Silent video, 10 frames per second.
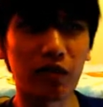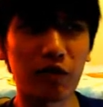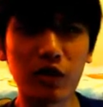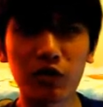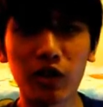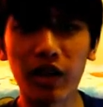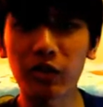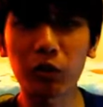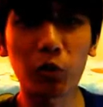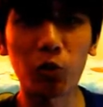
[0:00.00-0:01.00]
First of all, I
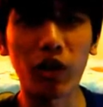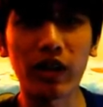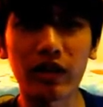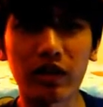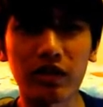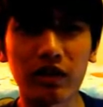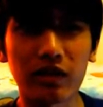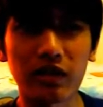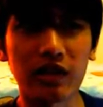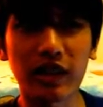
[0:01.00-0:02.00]
don't know why
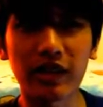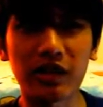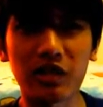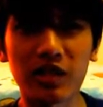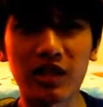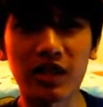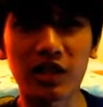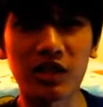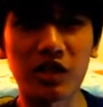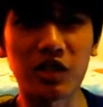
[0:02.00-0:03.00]
the title is just
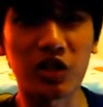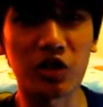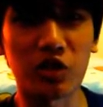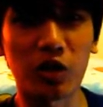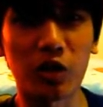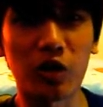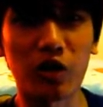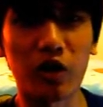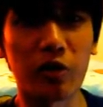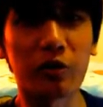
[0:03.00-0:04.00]
Texas Chainsaw
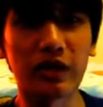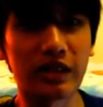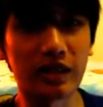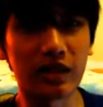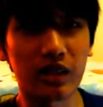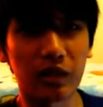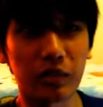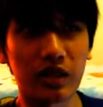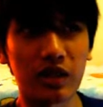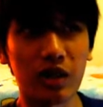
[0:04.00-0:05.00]
3D. I
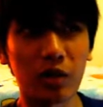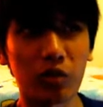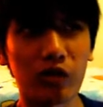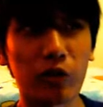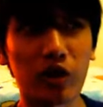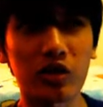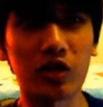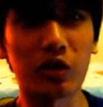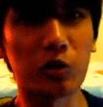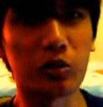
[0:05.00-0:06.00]
mean, what if you watch it
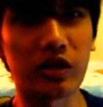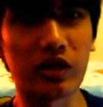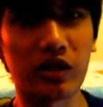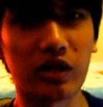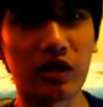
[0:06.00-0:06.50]
in 2D?